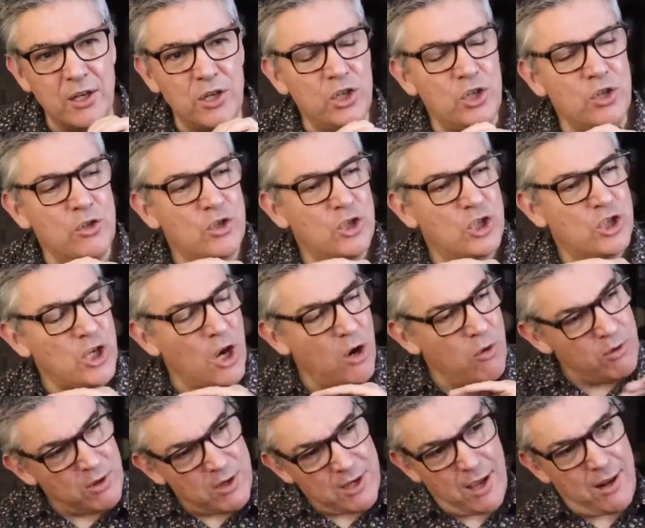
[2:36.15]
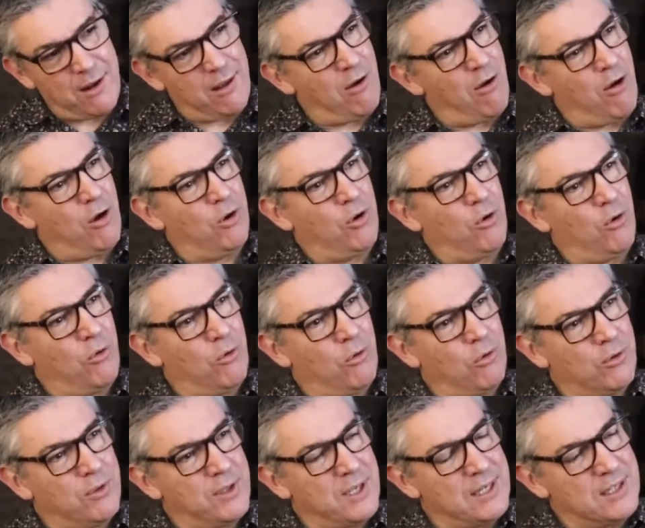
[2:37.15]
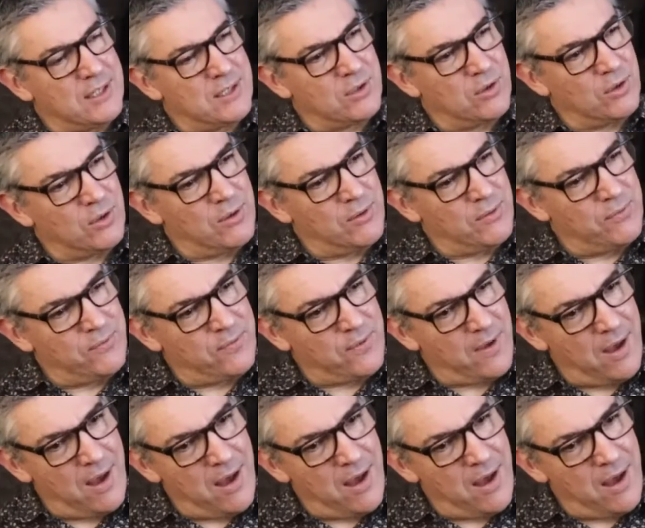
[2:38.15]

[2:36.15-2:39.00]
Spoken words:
You don't get it on all these sort of